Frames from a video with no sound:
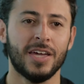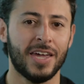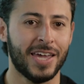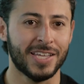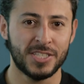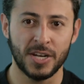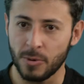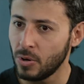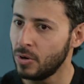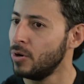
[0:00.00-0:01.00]
Uh,
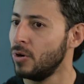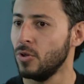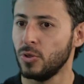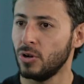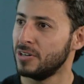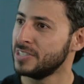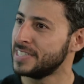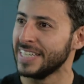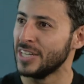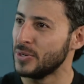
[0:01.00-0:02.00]
zero
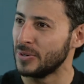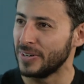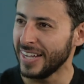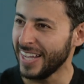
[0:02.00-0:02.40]
dollars in your